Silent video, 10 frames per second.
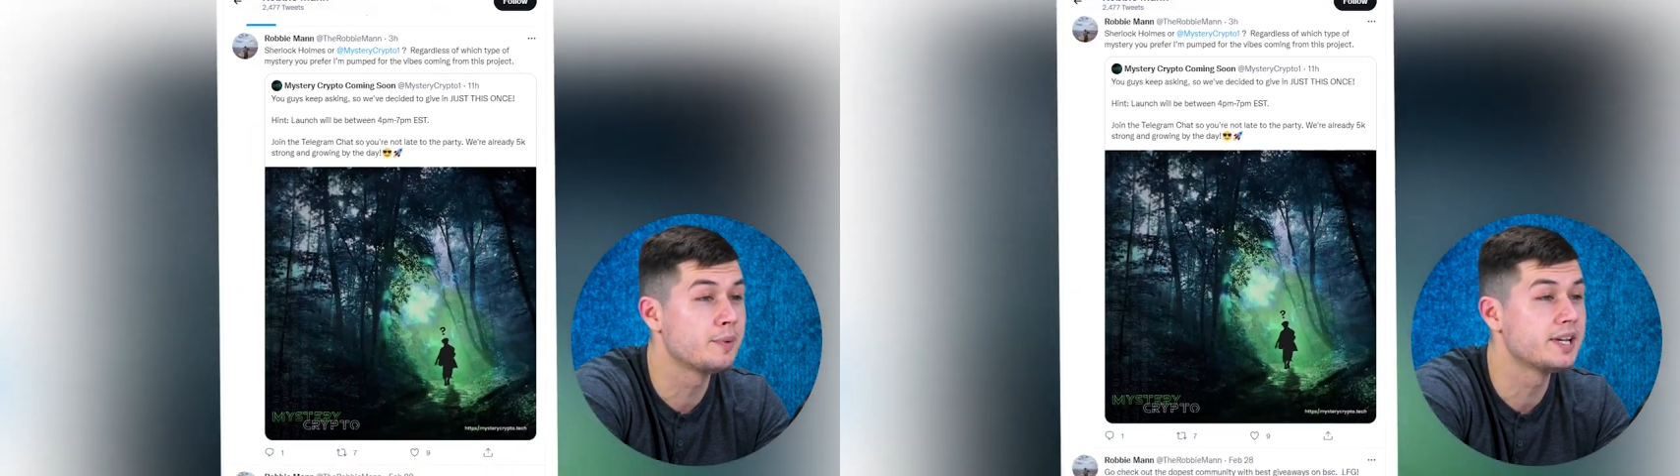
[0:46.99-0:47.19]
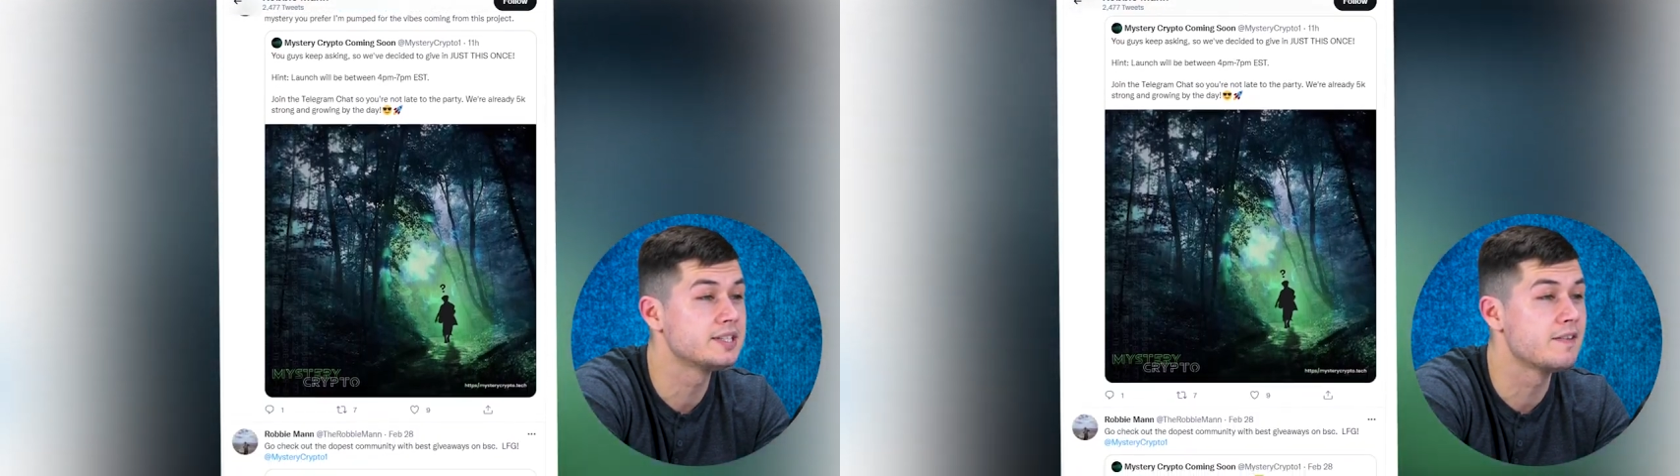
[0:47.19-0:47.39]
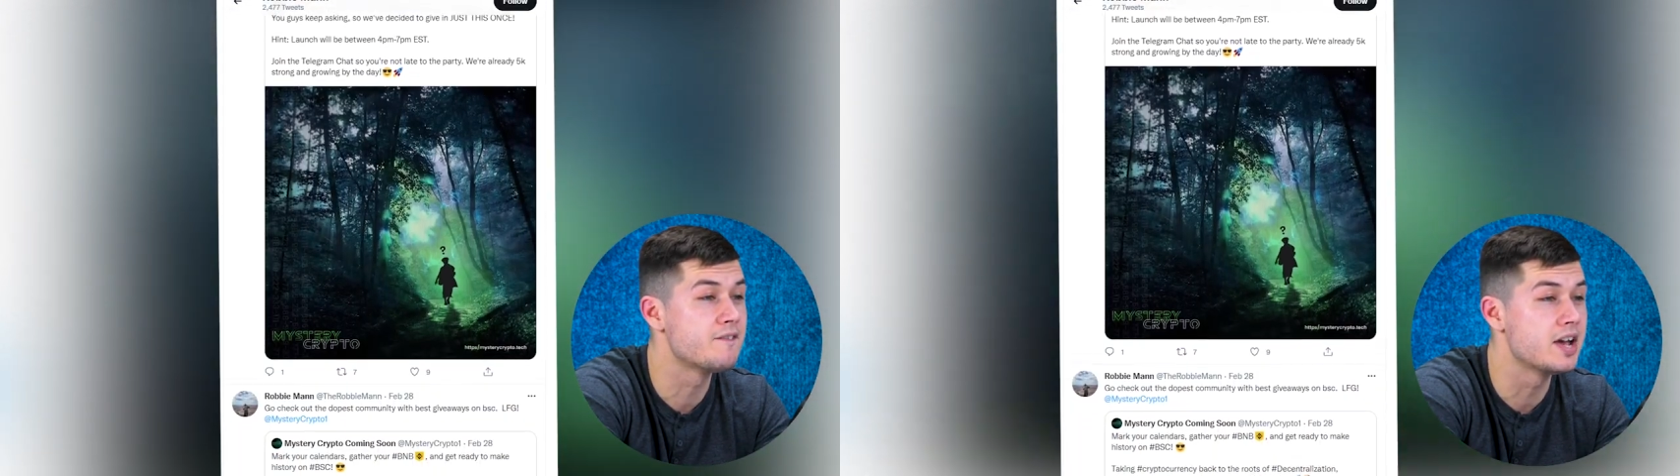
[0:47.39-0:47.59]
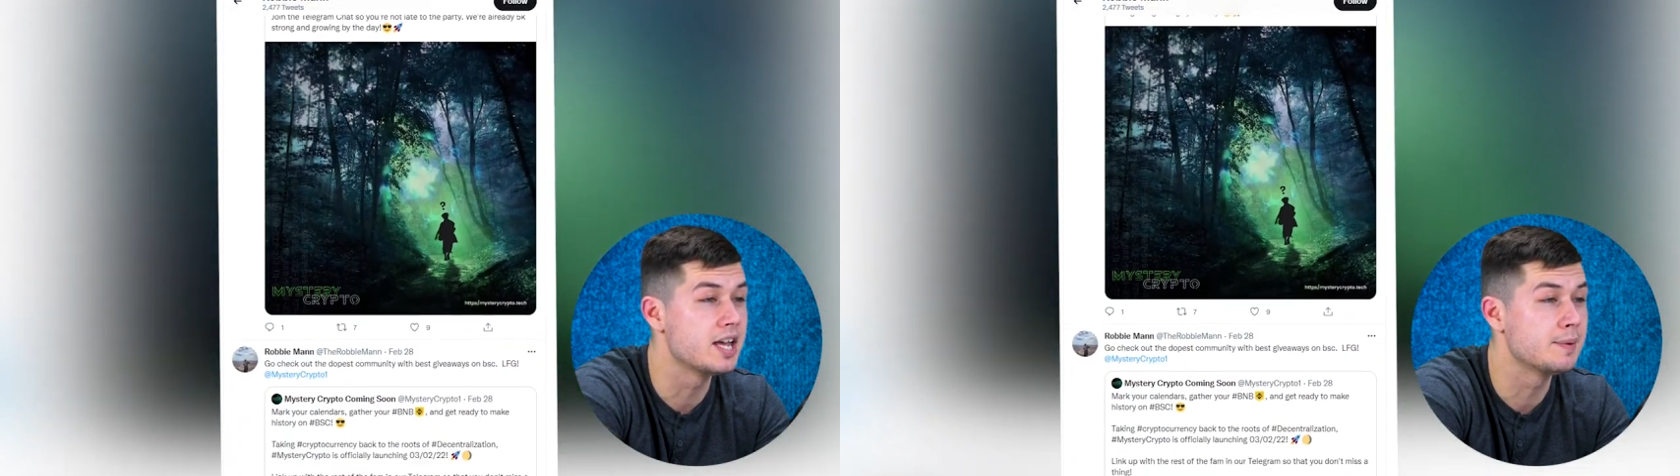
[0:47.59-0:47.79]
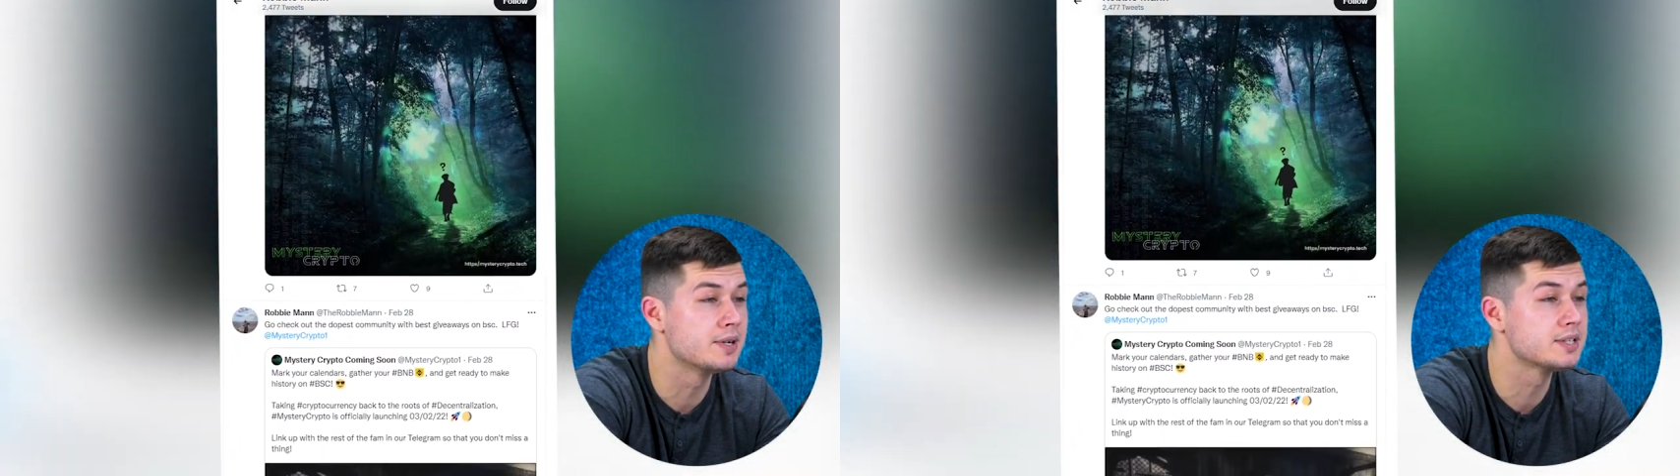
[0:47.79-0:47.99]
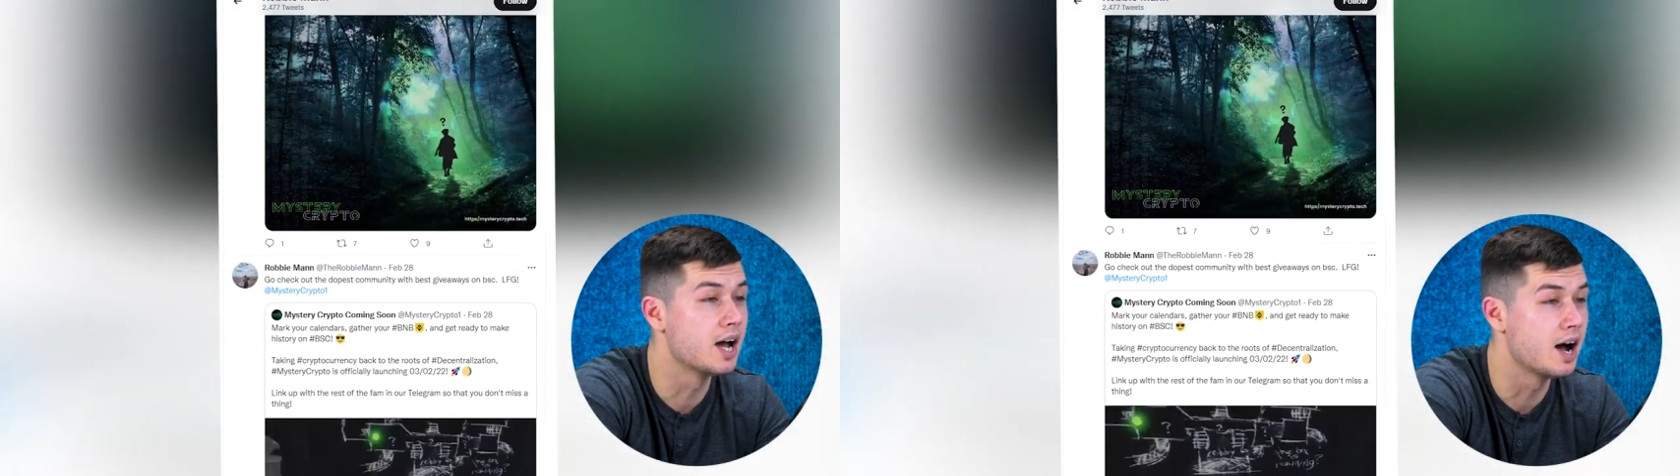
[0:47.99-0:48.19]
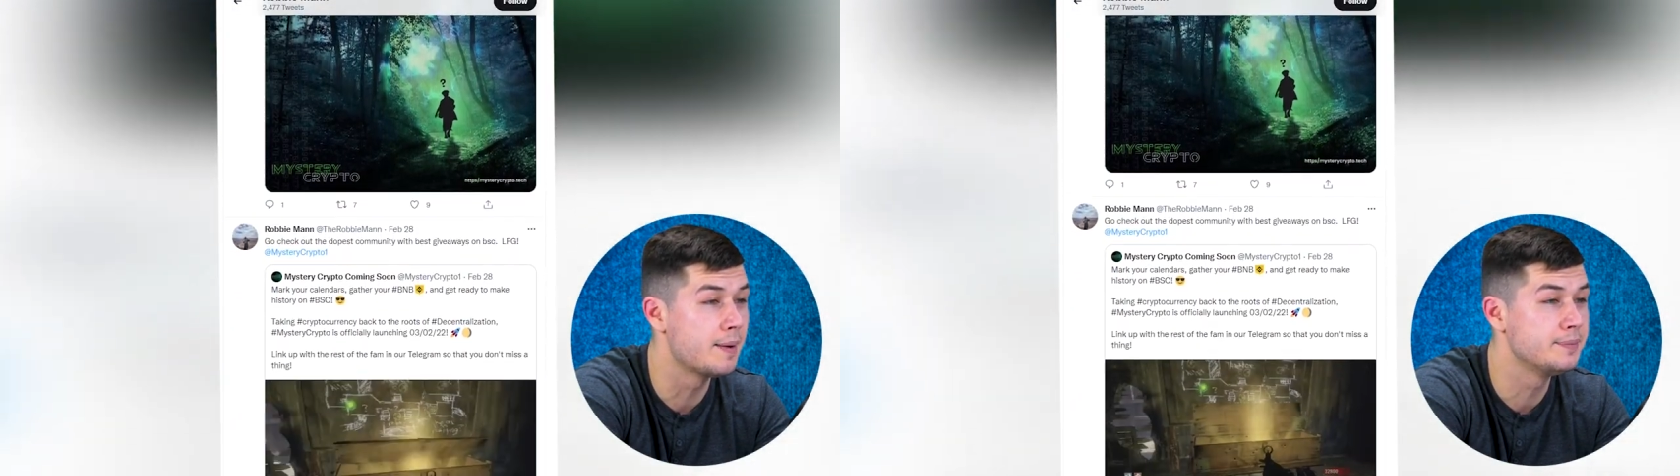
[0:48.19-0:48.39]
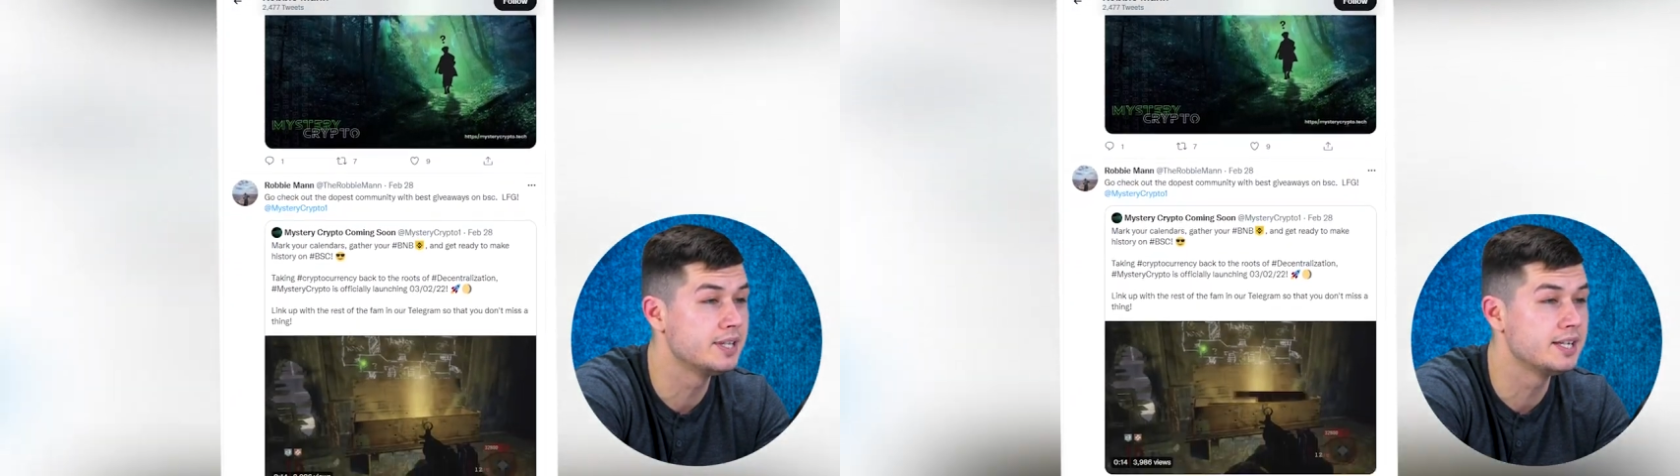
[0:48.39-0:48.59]
his infamous
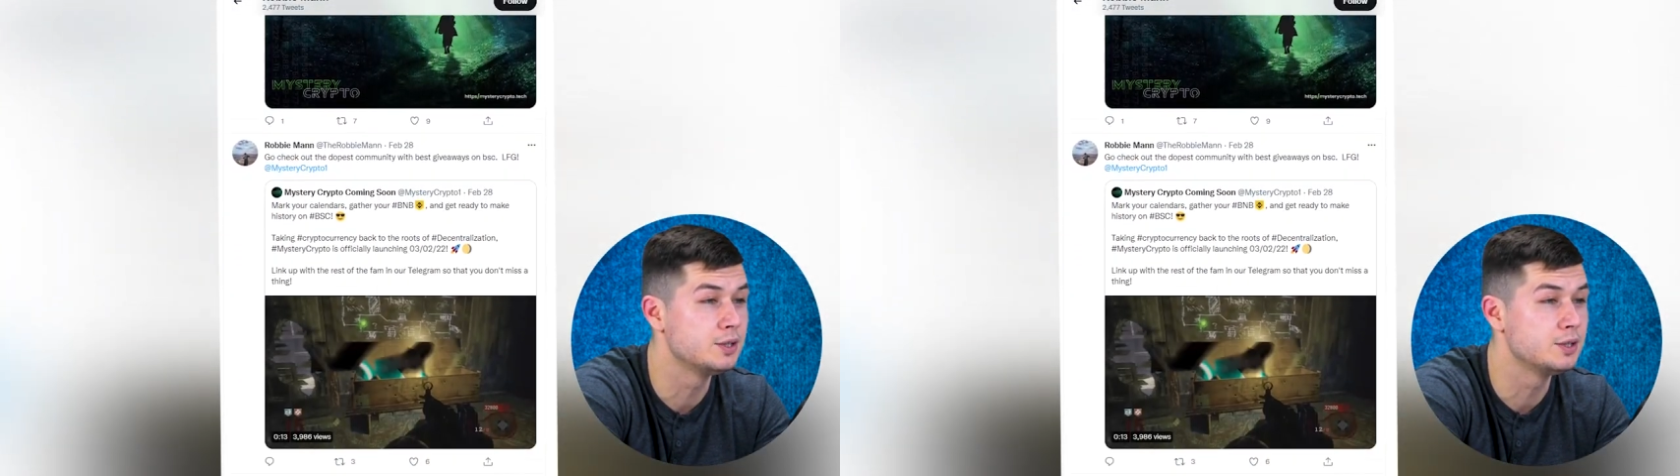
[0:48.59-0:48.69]
Hump Day